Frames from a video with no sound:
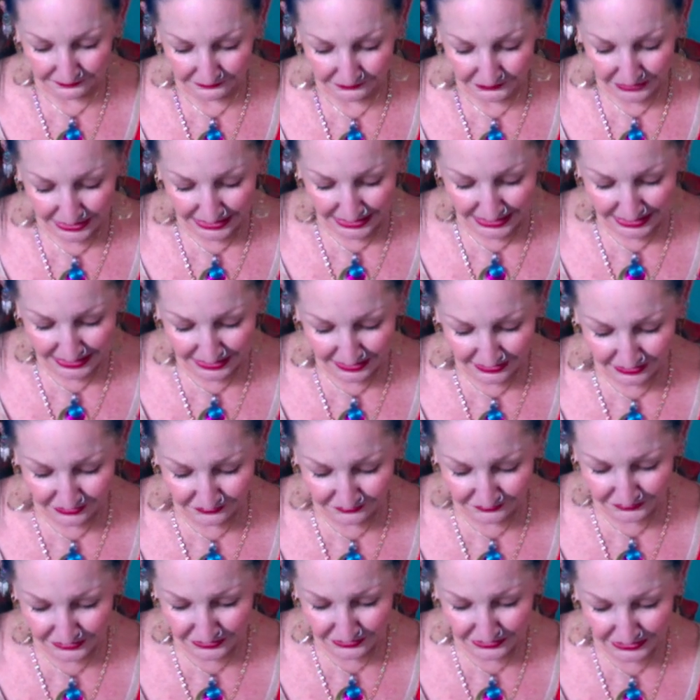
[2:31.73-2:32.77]
running
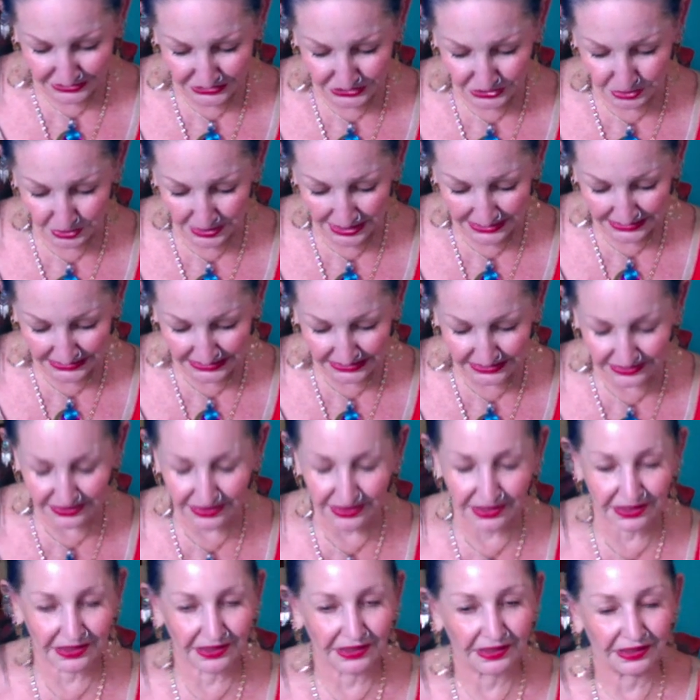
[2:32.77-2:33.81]
interference. What's
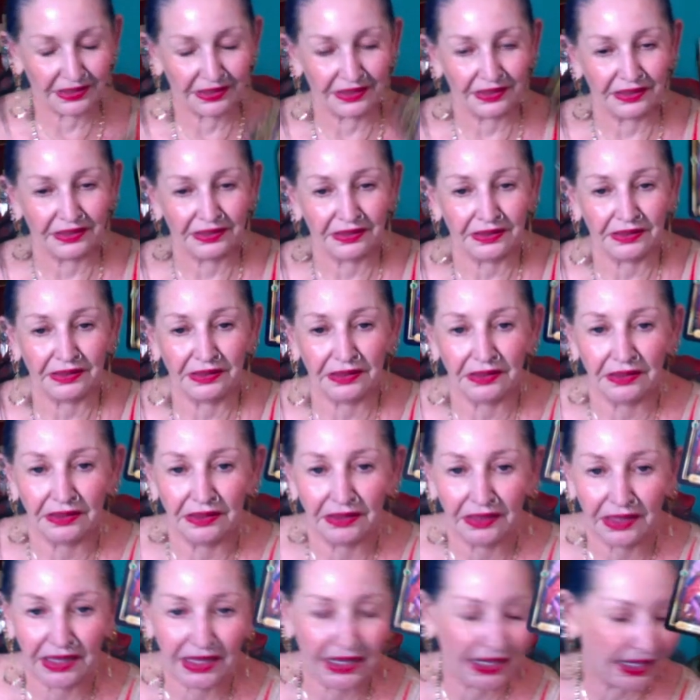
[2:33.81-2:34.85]

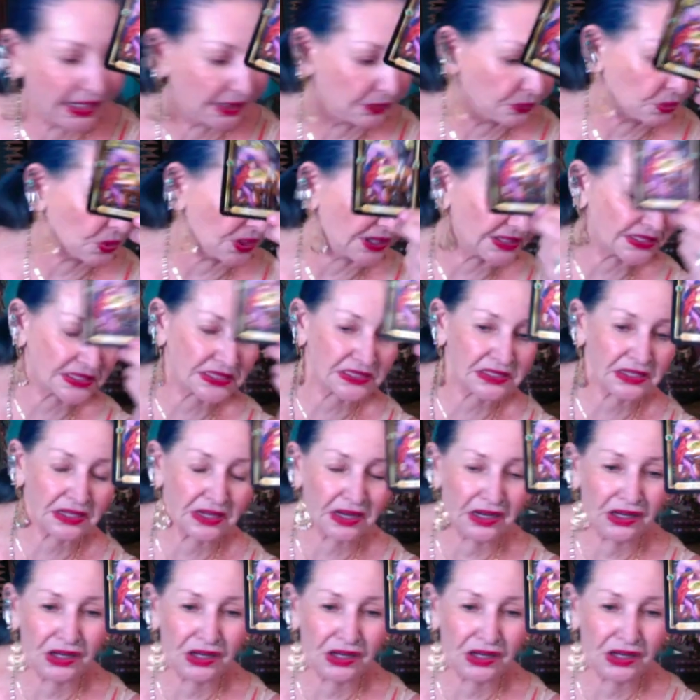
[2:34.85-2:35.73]
and what's